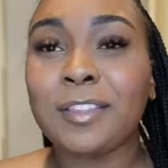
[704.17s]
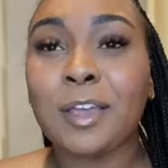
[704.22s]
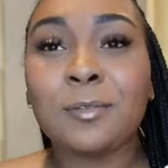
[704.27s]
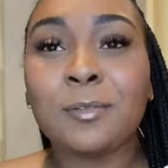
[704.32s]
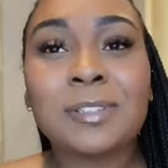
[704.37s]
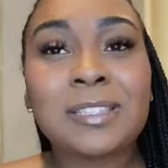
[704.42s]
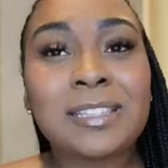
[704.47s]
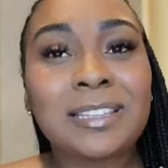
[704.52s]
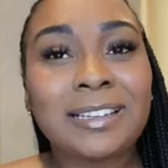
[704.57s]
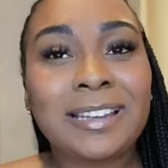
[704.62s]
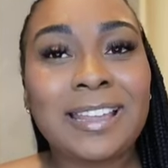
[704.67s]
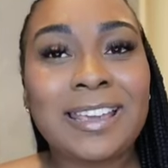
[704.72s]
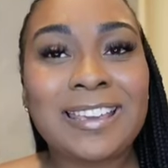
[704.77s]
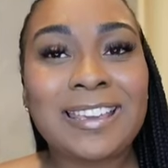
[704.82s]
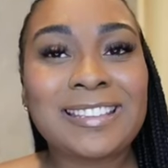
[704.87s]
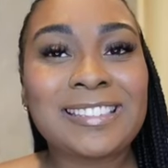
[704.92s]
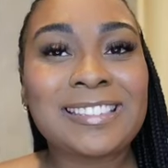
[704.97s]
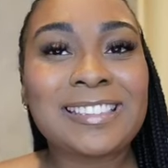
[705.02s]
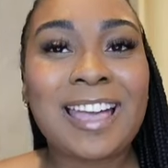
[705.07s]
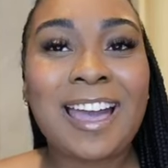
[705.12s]
That was the
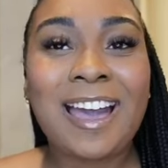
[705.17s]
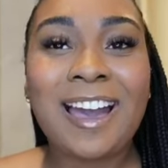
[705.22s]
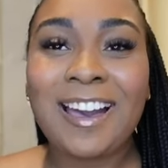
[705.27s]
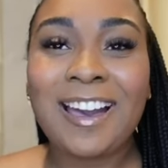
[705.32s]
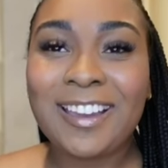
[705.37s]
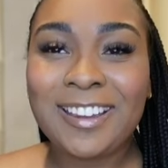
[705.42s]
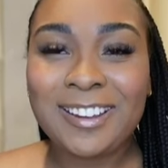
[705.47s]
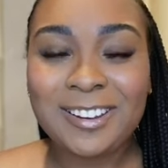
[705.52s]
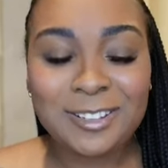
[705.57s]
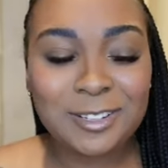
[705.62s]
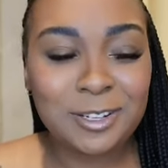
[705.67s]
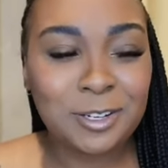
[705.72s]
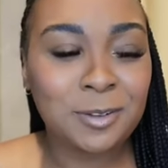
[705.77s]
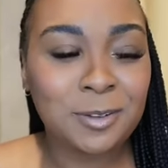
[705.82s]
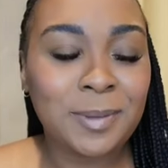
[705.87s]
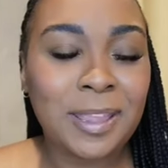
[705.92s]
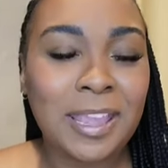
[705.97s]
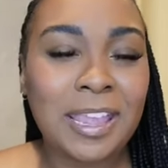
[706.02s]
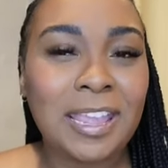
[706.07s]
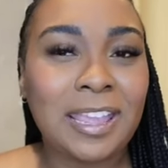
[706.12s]
last
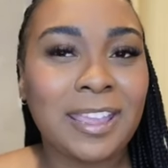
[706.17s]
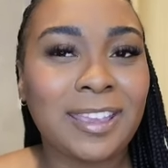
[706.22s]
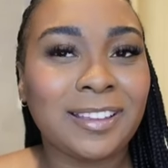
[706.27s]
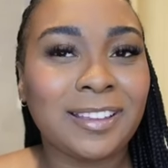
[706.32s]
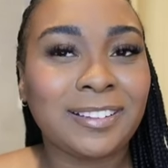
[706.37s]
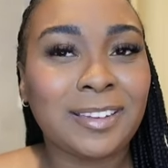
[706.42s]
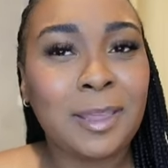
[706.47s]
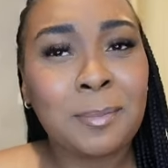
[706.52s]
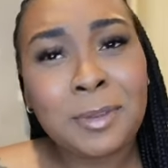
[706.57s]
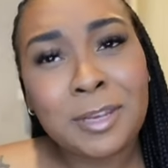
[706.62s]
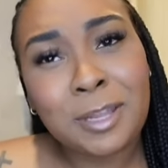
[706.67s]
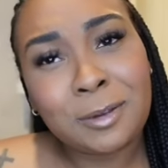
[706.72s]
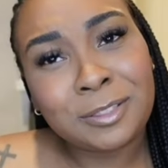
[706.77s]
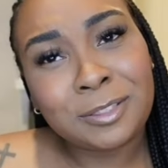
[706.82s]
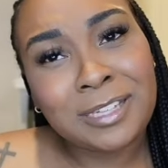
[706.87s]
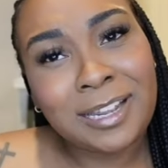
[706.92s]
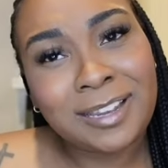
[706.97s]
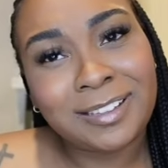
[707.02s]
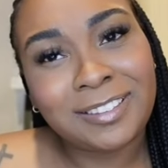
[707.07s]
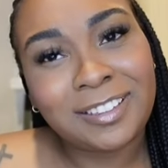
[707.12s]
item. And let me know
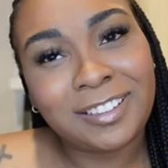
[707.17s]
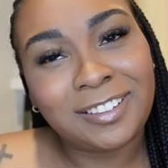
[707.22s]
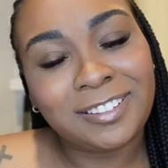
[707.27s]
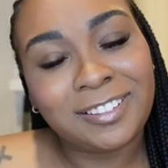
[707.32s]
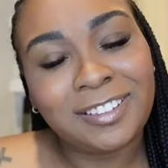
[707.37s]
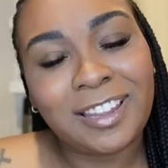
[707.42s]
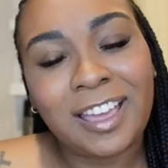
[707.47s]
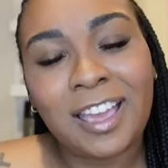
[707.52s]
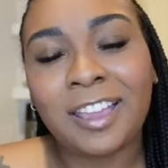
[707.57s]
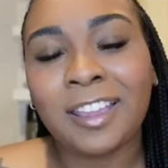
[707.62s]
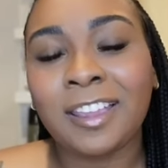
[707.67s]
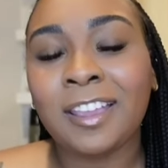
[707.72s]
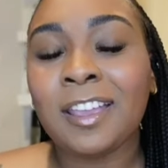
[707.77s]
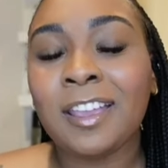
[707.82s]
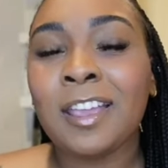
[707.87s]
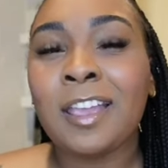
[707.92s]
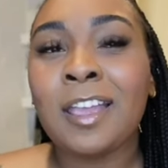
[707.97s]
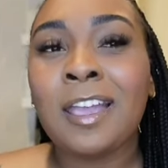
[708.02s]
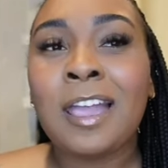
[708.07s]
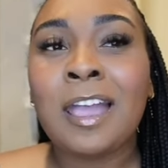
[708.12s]
what y'all think. Like,
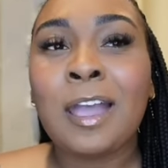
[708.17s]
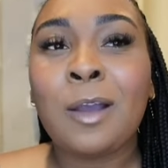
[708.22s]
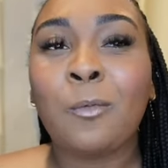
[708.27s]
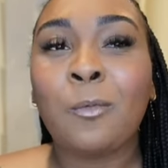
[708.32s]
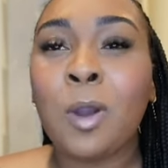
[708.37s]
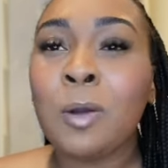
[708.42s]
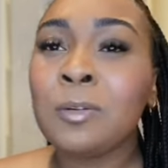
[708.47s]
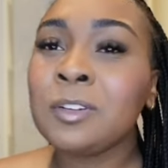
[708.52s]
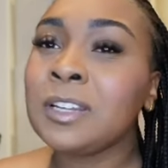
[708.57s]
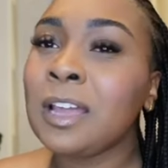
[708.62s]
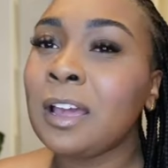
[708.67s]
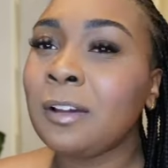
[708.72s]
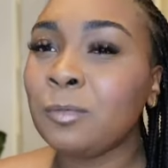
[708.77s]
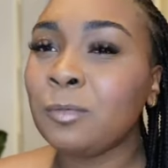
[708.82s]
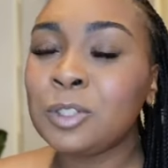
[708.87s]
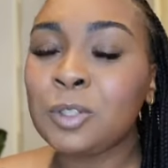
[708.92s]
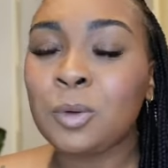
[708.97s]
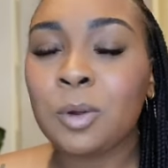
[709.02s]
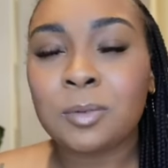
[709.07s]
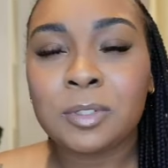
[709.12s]
what was y'all,
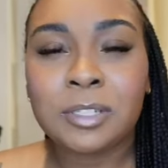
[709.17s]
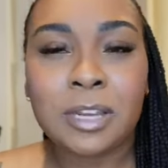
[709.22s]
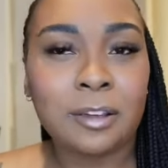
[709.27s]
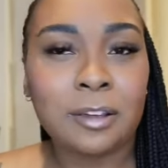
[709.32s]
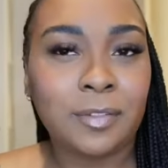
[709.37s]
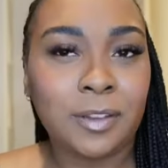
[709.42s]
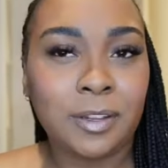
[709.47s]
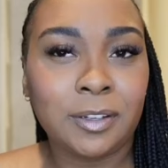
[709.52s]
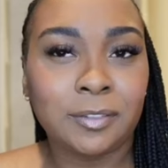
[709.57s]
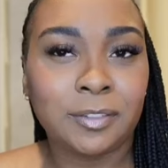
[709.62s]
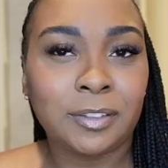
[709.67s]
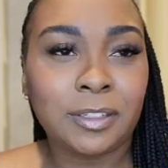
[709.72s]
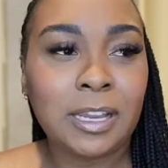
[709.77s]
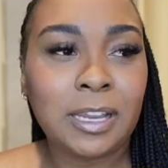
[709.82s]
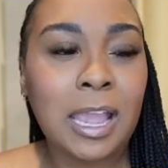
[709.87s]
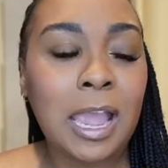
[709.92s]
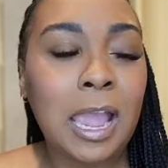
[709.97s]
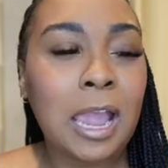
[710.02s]
which one was y'all favorite?